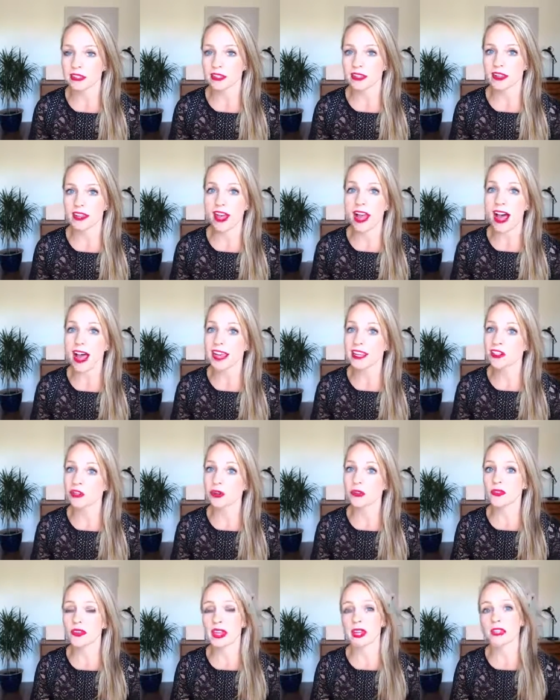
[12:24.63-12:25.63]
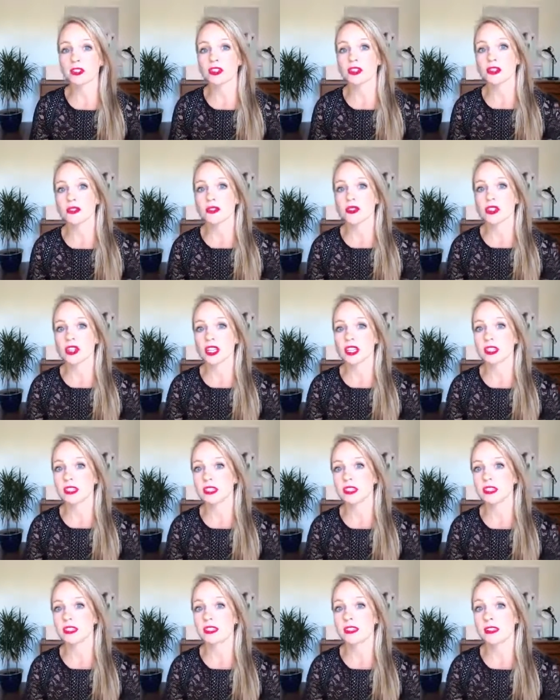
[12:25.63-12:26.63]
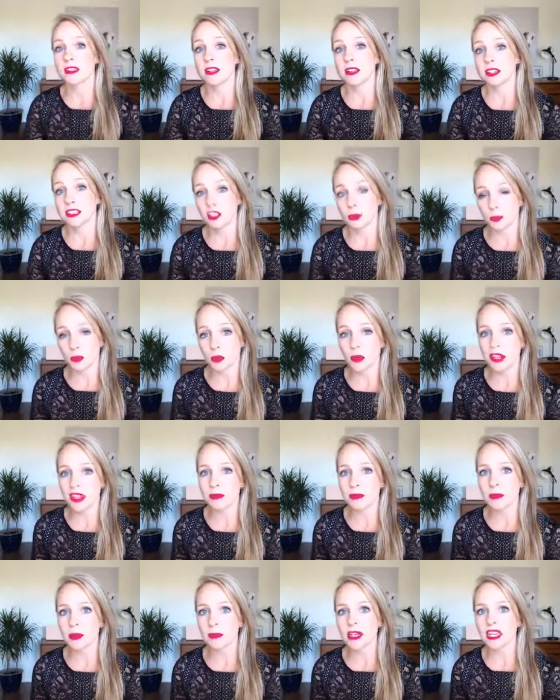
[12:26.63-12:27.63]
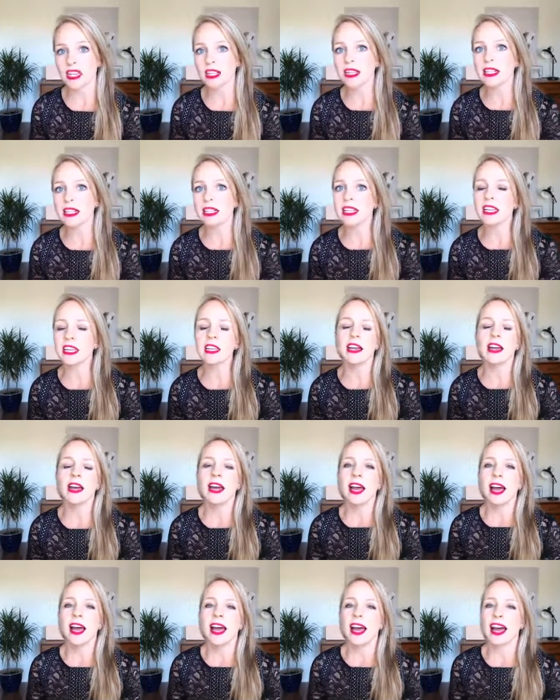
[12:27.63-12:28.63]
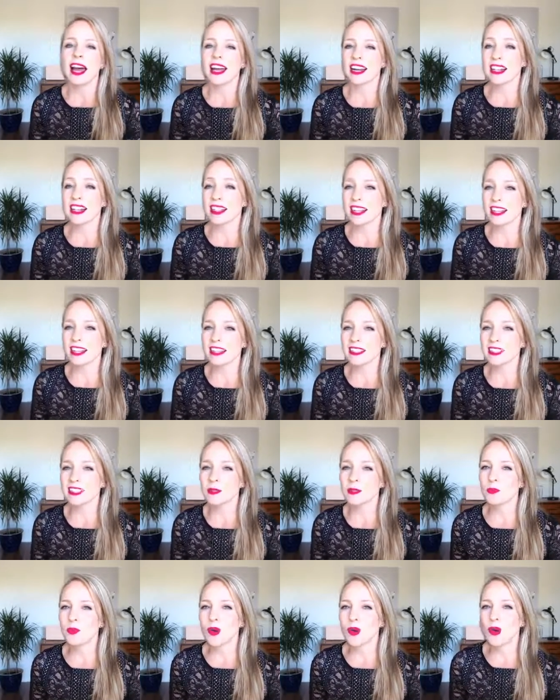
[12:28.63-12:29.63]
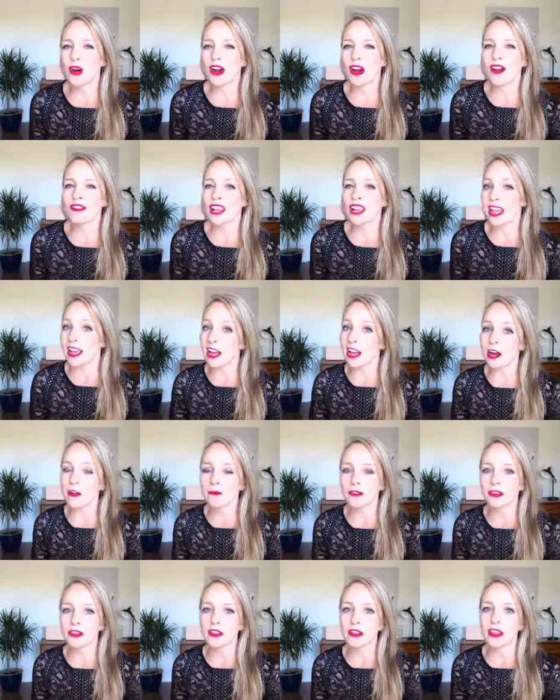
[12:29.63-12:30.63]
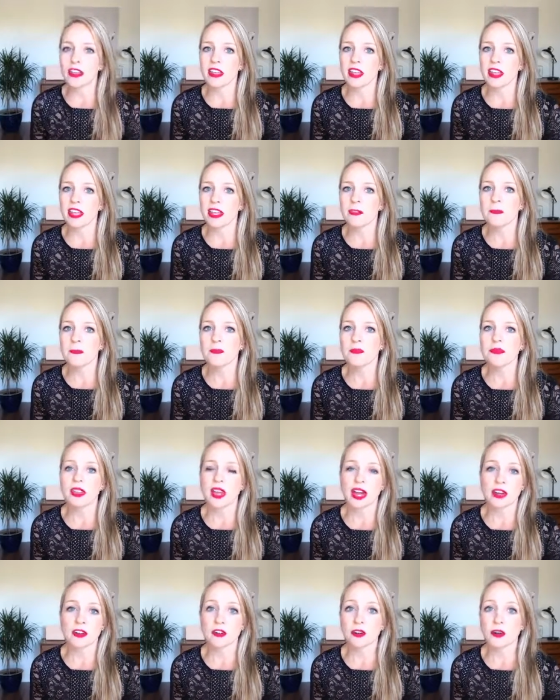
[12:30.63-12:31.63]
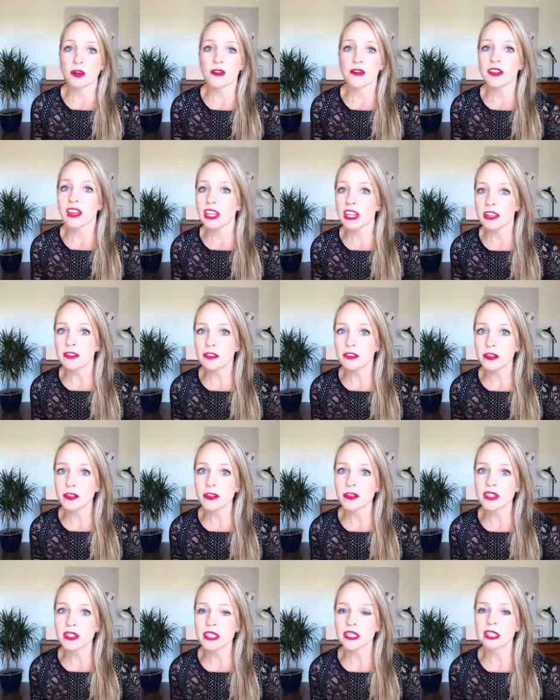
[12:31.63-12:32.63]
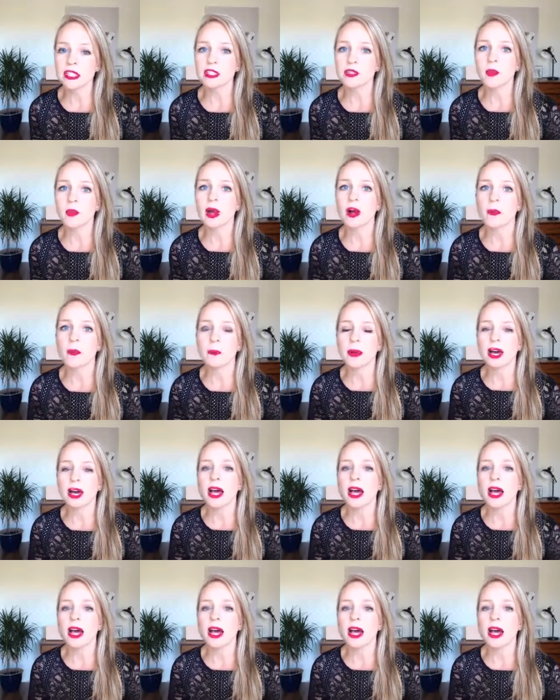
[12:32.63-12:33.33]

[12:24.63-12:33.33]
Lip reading: I don't like to just deploy them immediately, and I think it's more of a comfort thing. I don't know if any of you do this as well, but